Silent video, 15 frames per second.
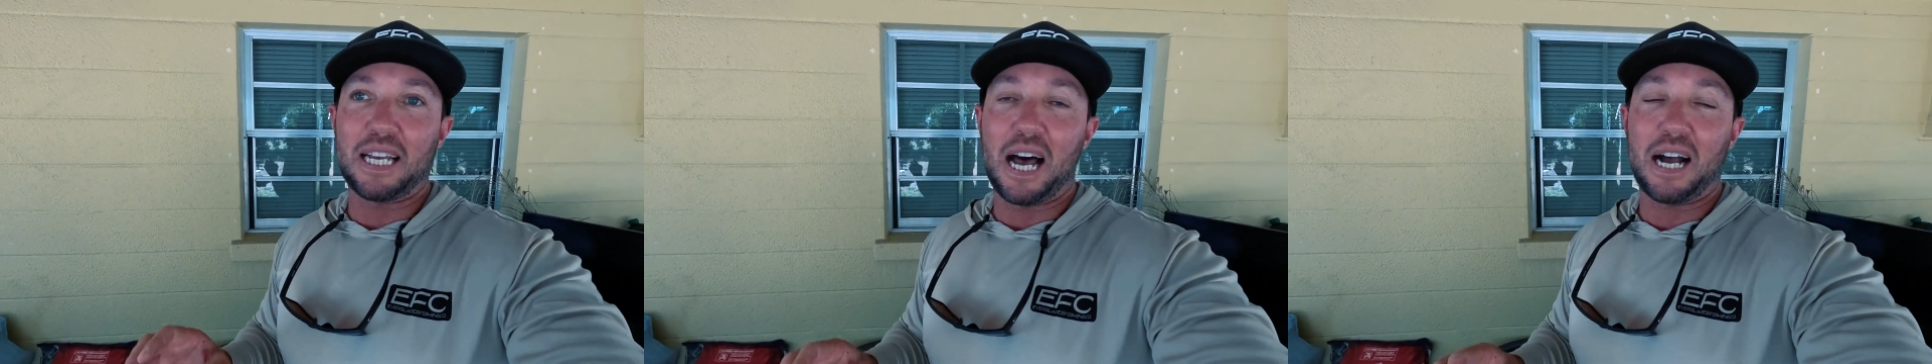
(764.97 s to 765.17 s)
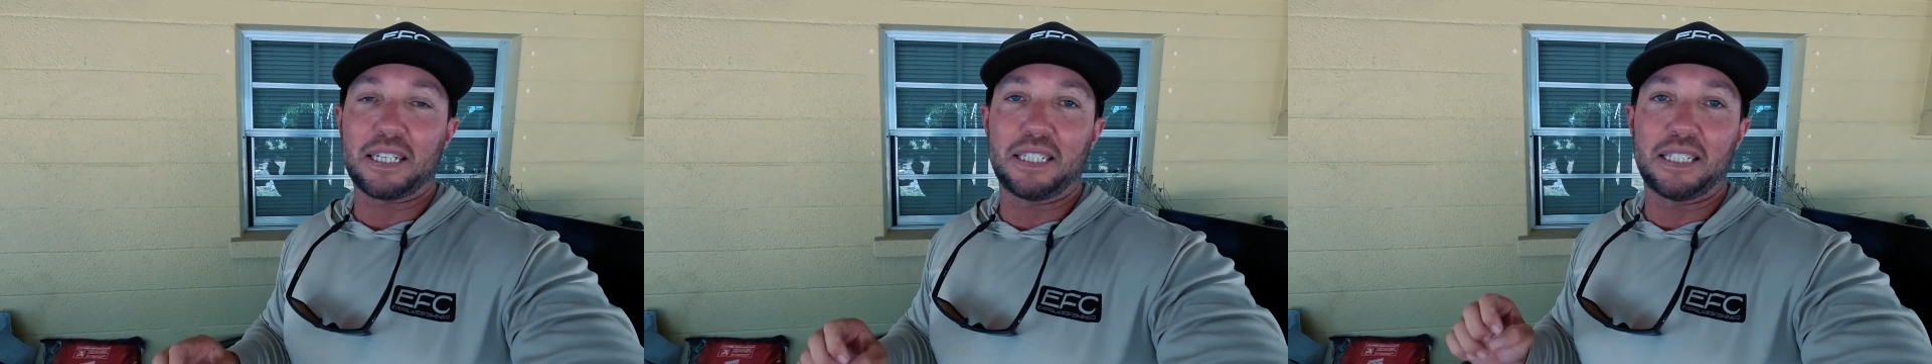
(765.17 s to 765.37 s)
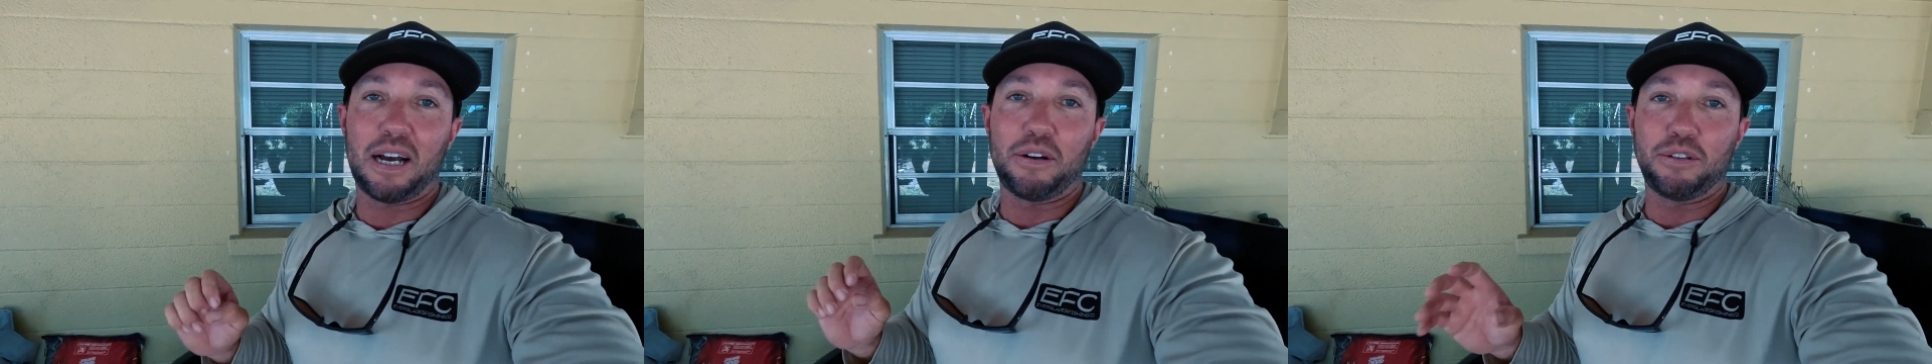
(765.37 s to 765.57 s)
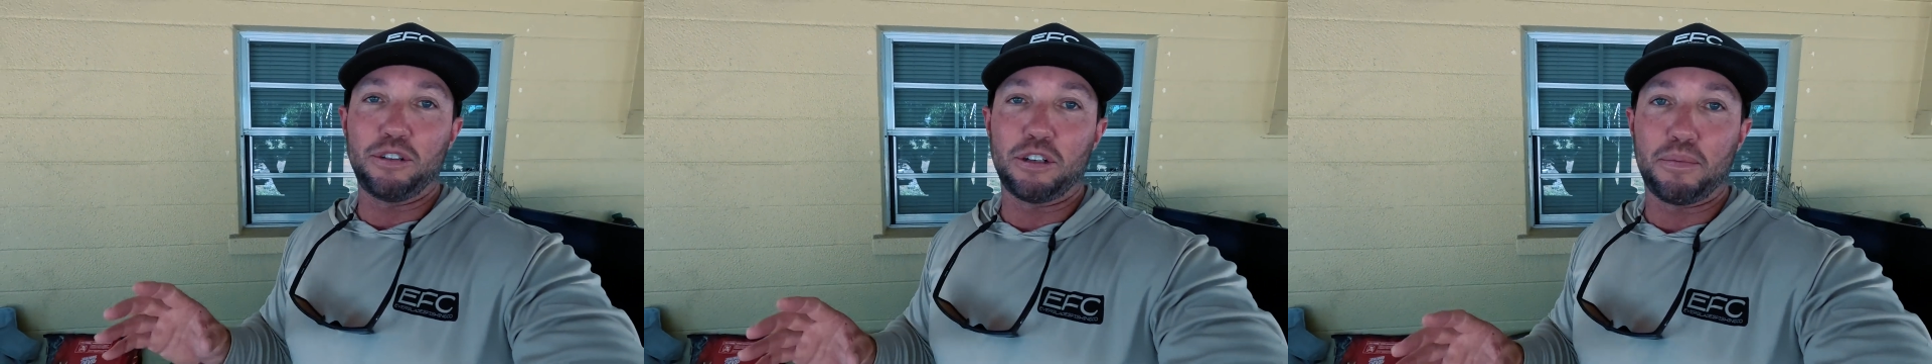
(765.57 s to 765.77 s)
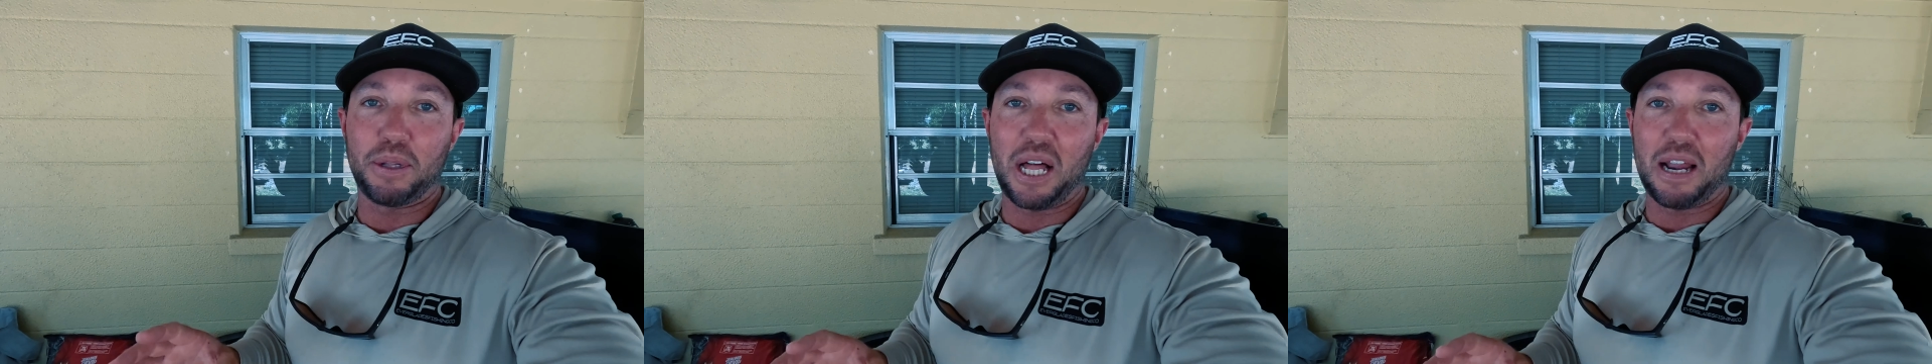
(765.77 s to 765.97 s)
toxins out,
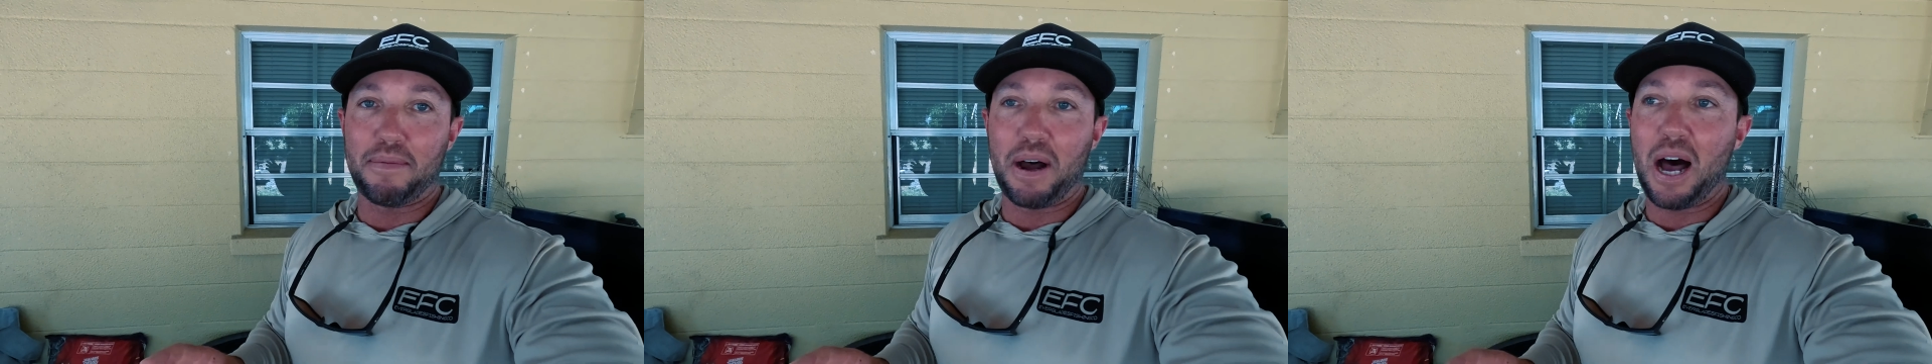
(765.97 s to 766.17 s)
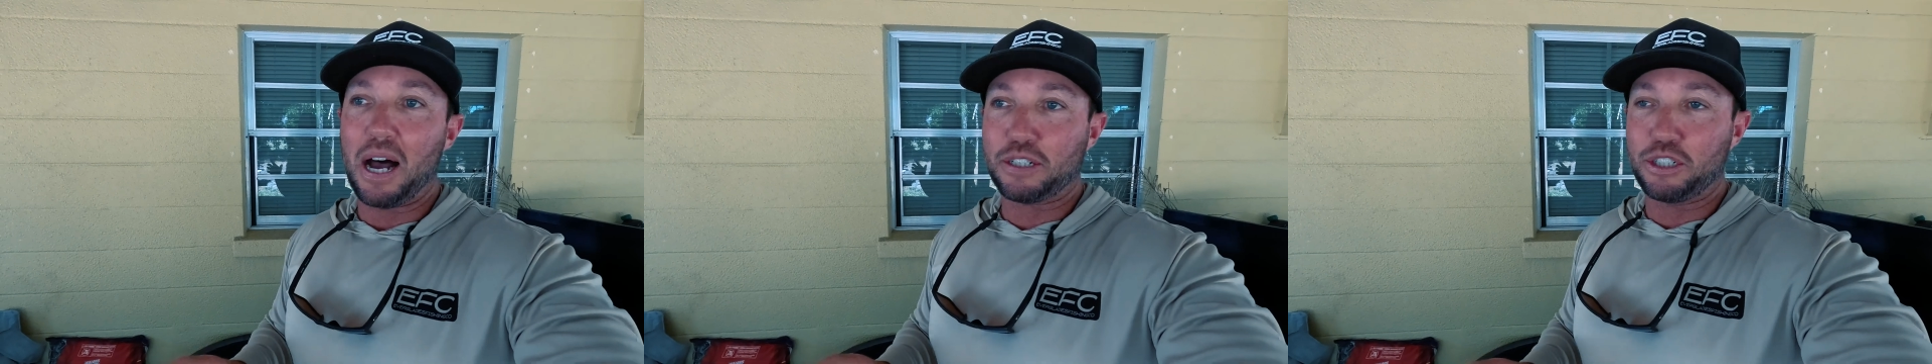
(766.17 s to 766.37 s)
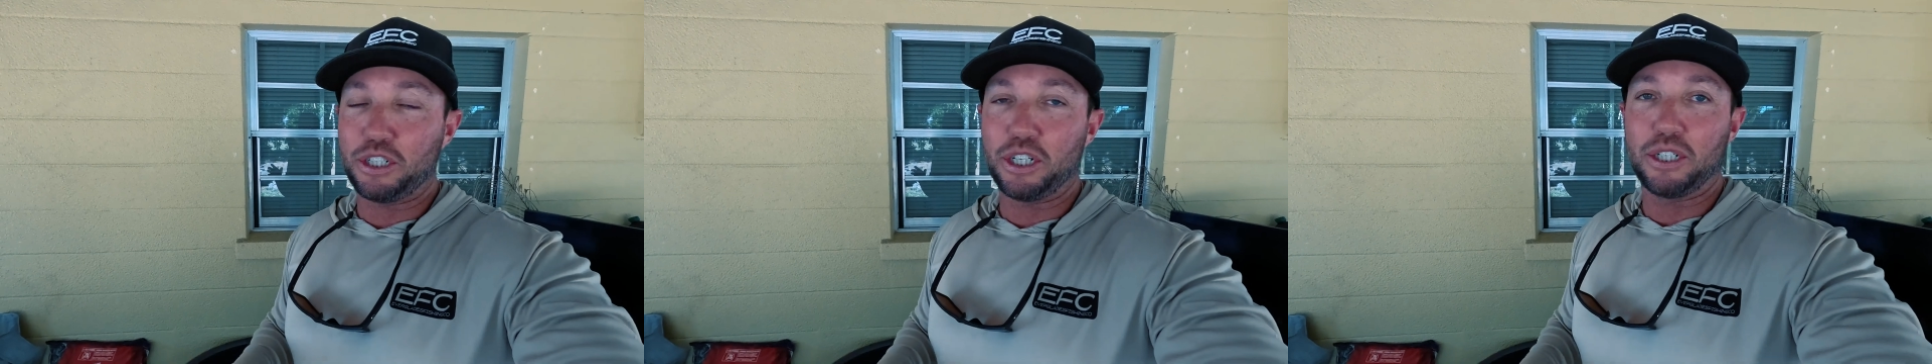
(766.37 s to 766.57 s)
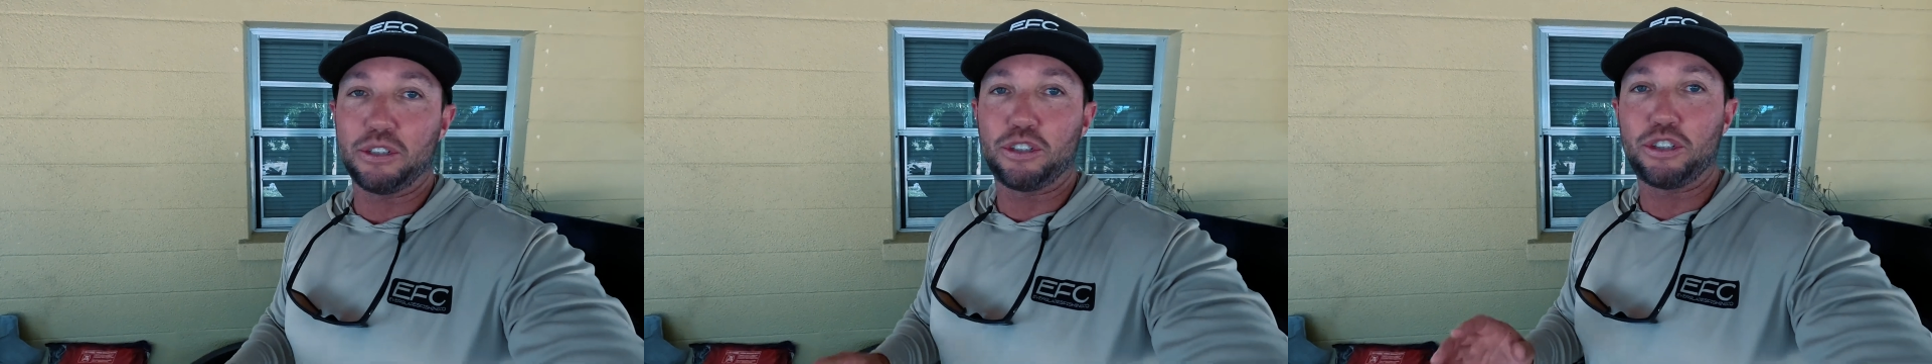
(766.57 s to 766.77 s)
use up a lot of my oxygen.